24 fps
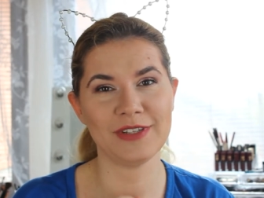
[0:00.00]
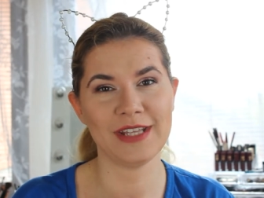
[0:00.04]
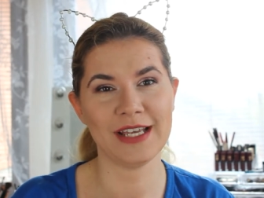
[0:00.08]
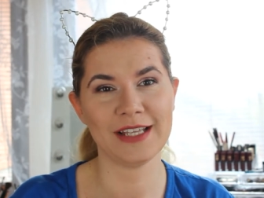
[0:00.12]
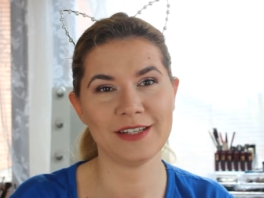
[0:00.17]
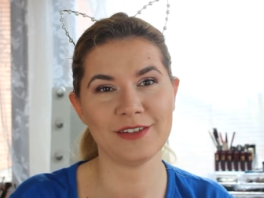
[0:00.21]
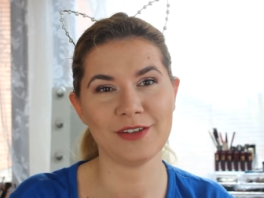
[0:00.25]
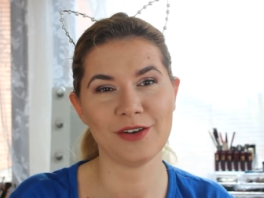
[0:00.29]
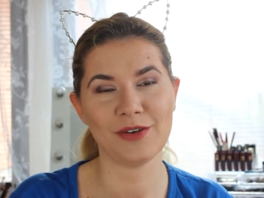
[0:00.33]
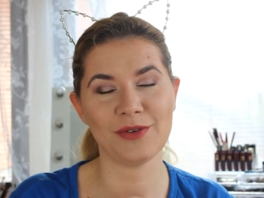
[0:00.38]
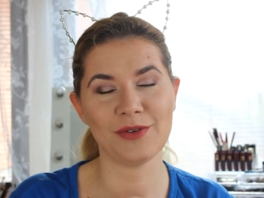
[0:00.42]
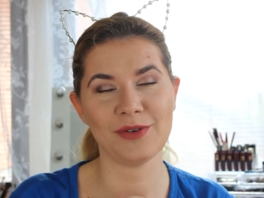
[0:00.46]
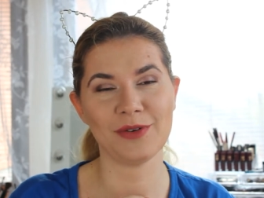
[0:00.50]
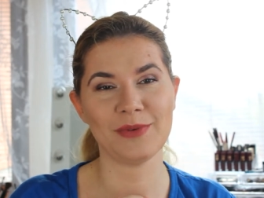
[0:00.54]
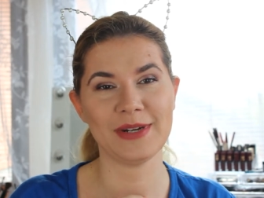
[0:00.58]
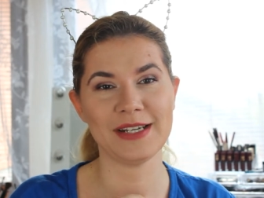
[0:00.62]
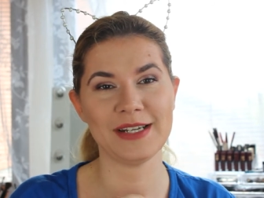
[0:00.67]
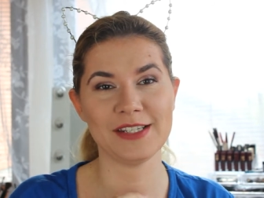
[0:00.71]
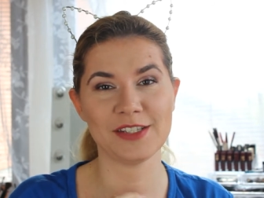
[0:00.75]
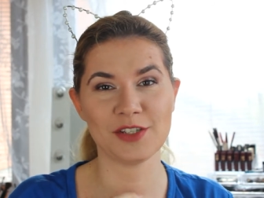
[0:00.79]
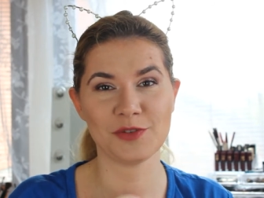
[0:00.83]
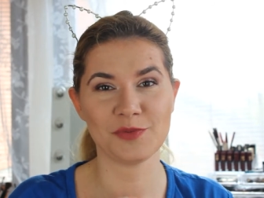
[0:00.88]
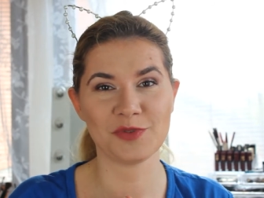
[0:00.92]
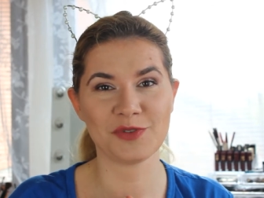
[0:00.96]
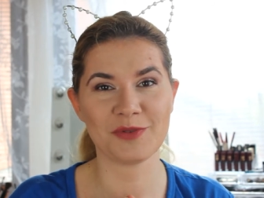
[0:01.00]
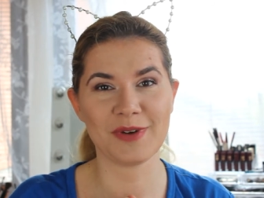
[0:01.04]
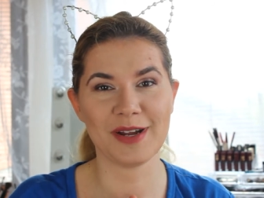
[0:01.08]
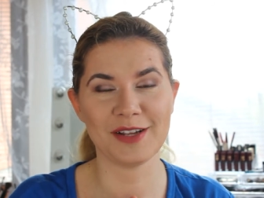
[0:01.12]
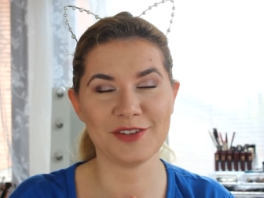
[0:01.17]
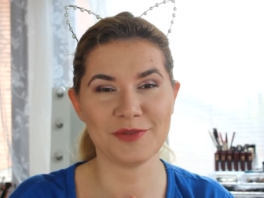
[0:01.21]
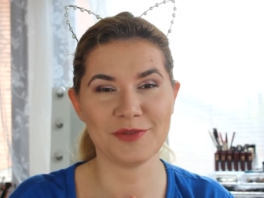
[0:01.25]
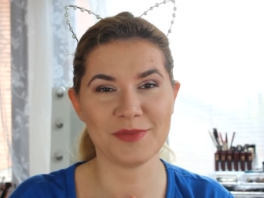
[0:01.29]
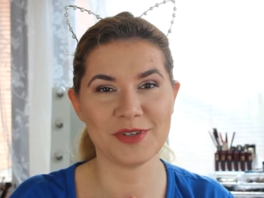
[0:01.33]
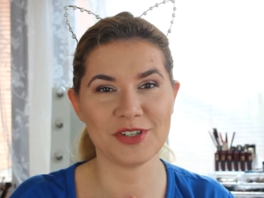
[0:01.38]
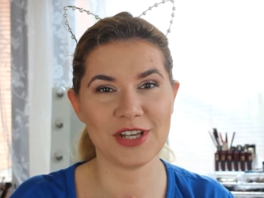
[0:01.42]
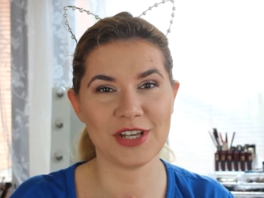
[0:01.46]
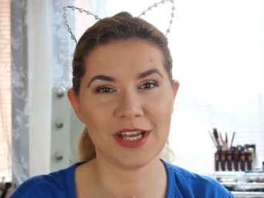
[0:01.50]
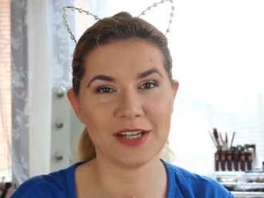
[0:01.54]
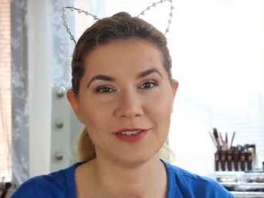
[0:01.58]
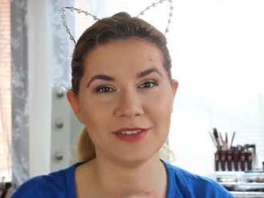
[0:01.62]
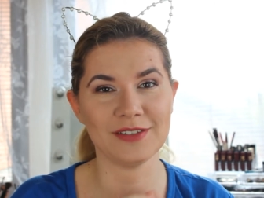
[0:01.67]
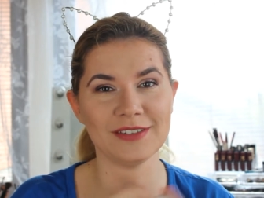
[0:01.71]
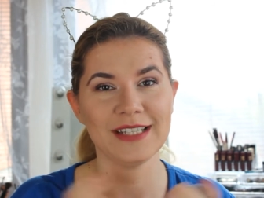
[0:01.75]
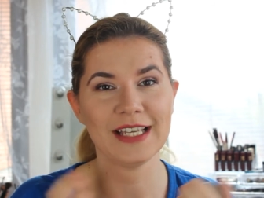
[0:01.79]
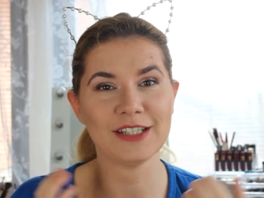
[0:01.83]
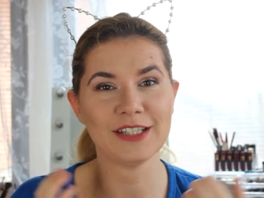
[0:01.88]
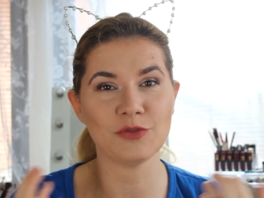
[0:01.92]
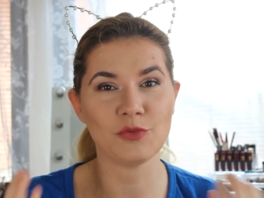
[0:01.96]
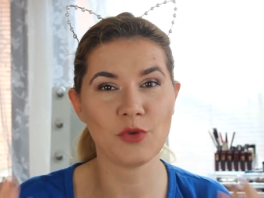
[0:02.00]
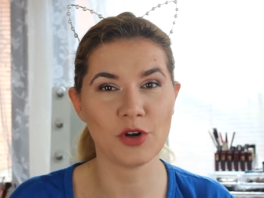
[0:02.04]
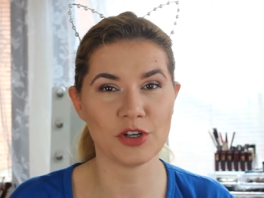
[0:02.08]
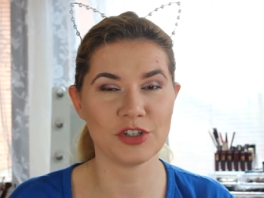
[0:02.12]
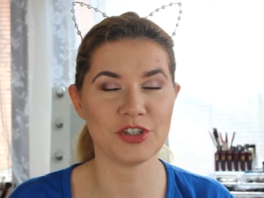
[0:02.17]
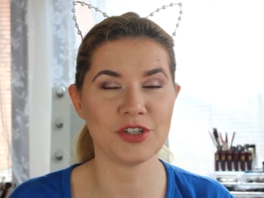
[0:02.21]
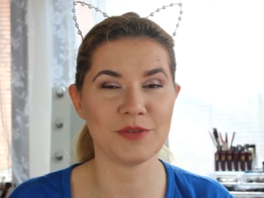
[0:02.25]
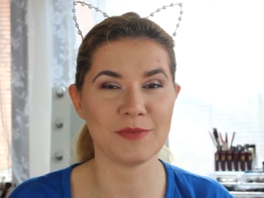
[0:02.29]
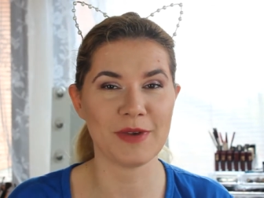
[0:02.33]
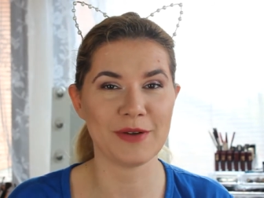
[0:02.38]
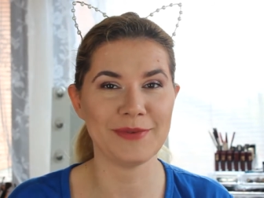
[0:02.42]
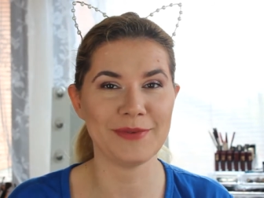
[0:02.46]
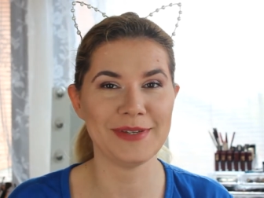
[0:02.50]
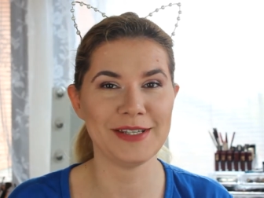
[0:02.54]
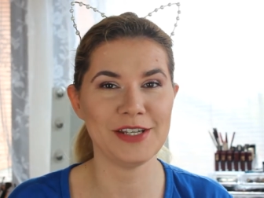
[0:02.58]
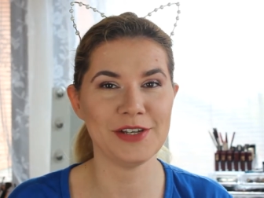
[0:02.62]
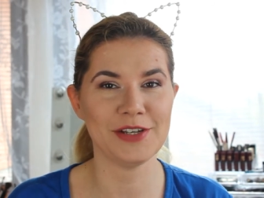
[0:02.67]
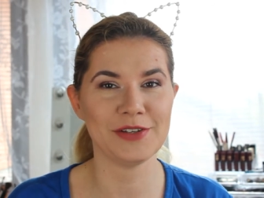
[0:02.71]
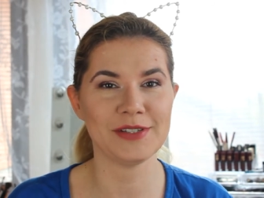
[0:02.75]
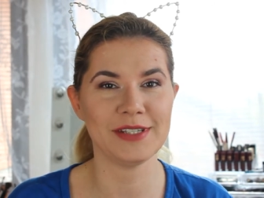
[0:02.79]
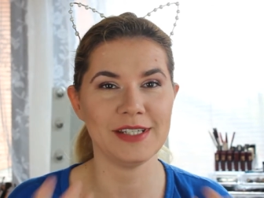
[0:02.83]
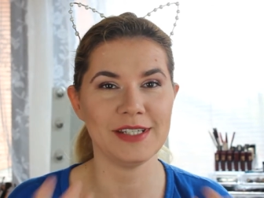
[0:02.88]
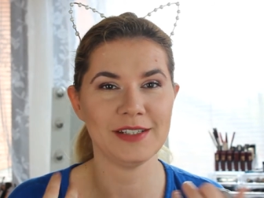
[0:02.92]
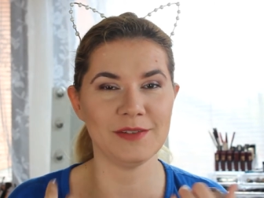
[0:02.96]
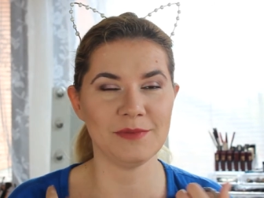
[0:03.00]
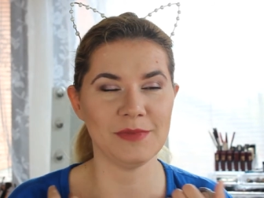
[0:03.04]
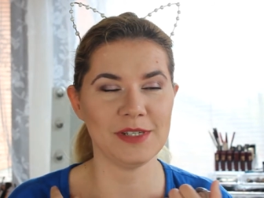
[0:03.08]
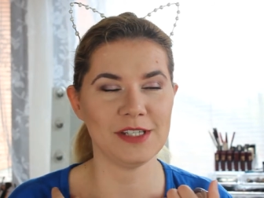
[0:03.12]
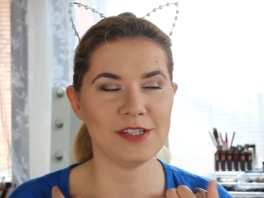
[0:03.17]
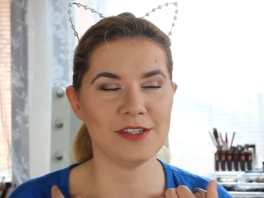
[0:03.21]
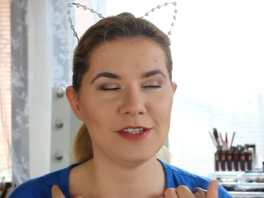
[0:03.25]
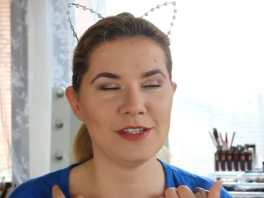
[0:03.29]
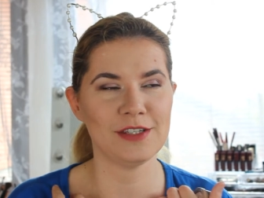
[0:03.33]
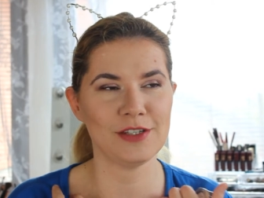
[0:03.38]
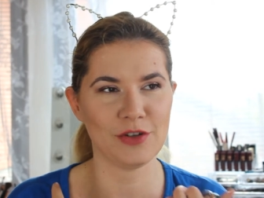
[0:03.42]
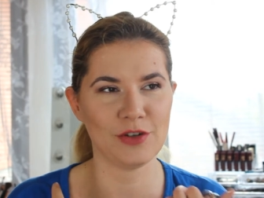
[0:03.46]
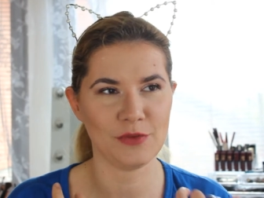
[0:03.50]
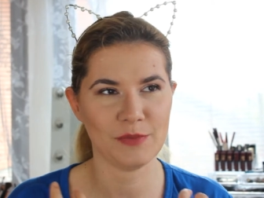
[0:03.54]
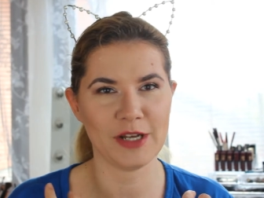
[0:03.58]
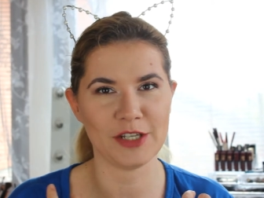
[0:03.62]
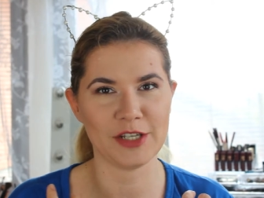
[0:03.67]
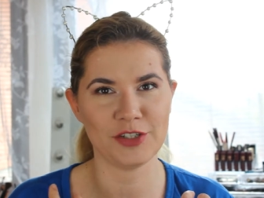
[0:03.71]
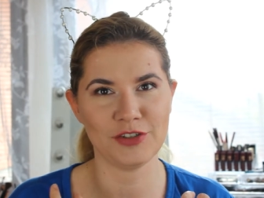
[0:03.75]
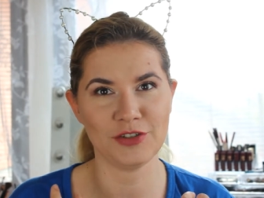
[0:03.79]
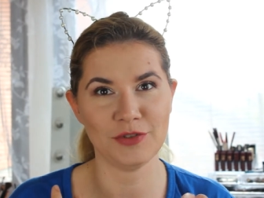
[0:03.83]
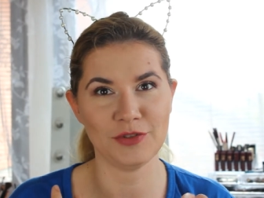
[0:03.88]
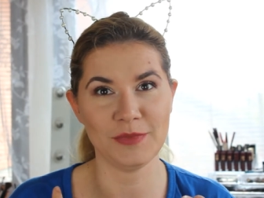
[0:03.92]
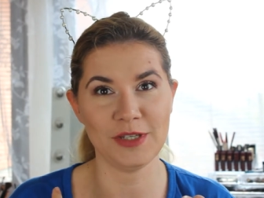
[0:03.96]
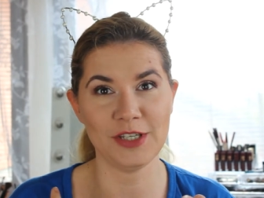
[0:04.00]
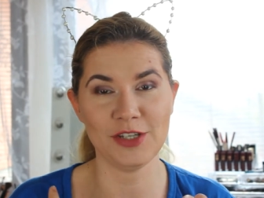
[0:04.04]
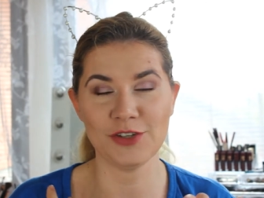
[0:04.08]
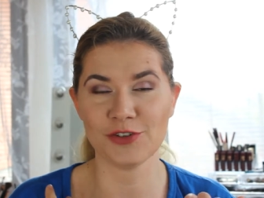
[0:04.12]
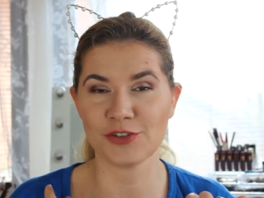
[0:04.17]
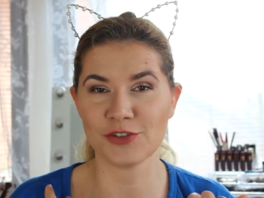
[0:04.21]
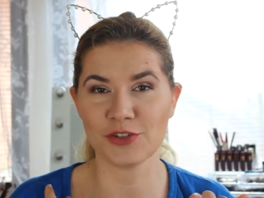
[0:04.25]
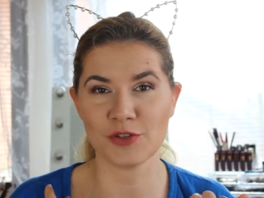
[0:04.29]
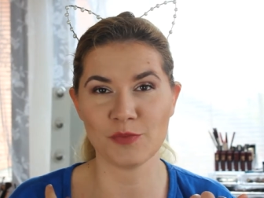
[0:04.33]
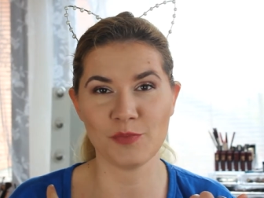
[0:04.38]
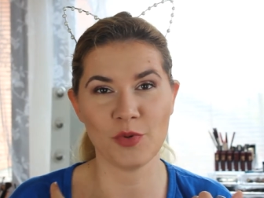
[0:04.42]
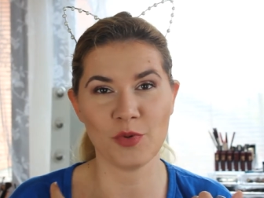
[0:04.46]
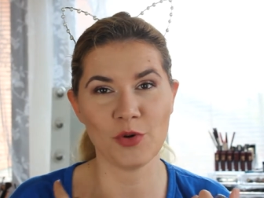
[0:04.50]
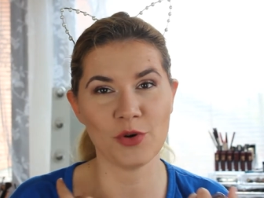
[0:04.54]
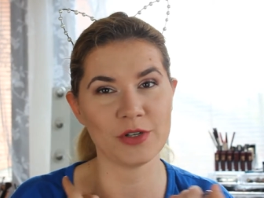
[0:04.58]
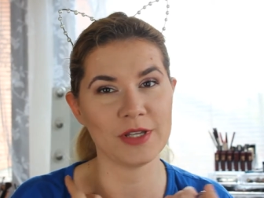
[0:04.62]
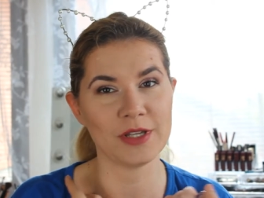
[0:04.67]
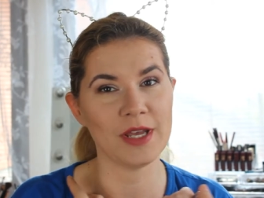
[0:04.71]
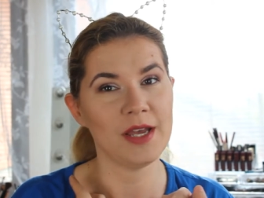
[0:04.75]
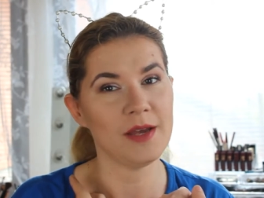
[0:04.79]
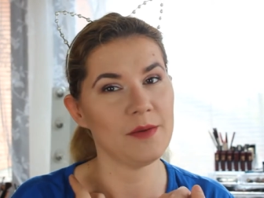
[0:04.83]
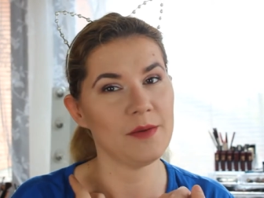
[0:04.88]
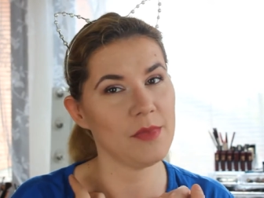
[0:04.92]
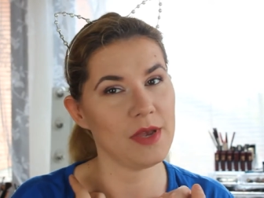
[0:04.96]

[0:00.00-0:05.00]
that already subscribed to my channel that watching my videos it means so much to me your support